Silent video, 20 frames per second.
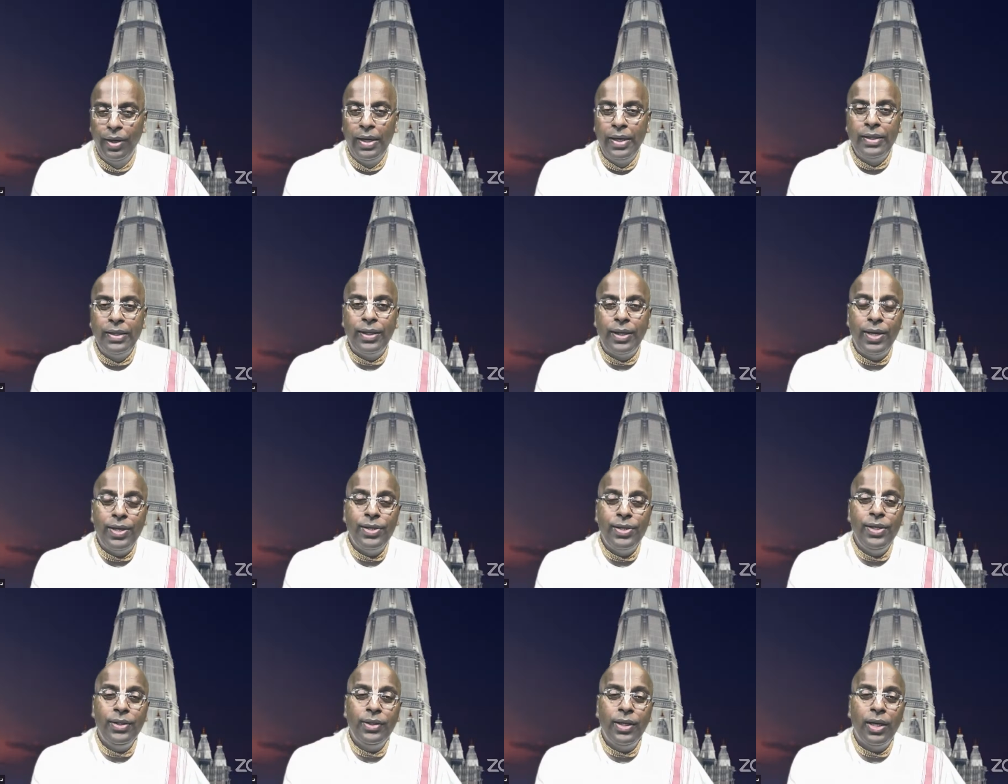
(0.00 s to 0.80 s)
His
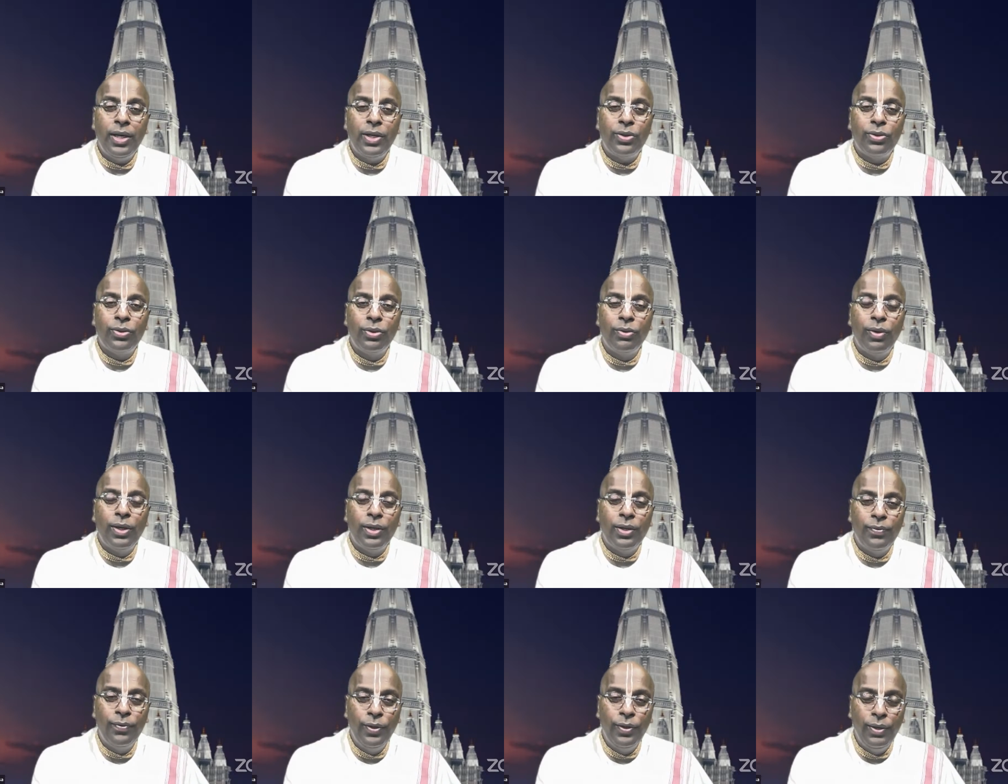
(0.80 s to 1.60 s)
energies are so
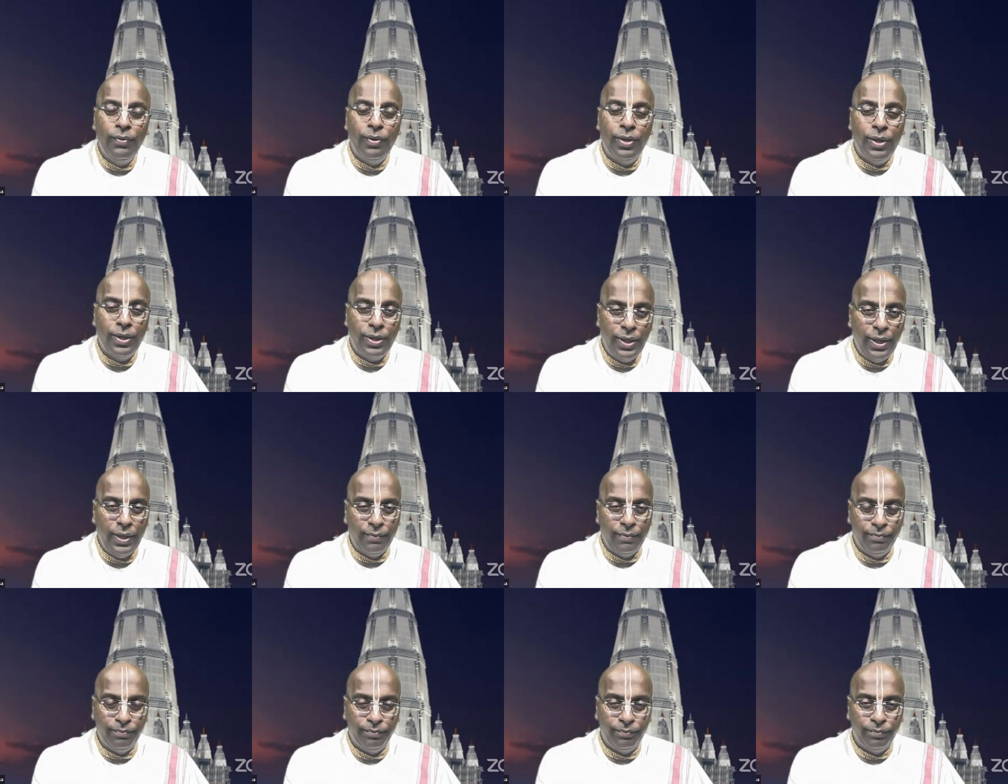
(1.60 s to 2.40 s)
wonderfully working.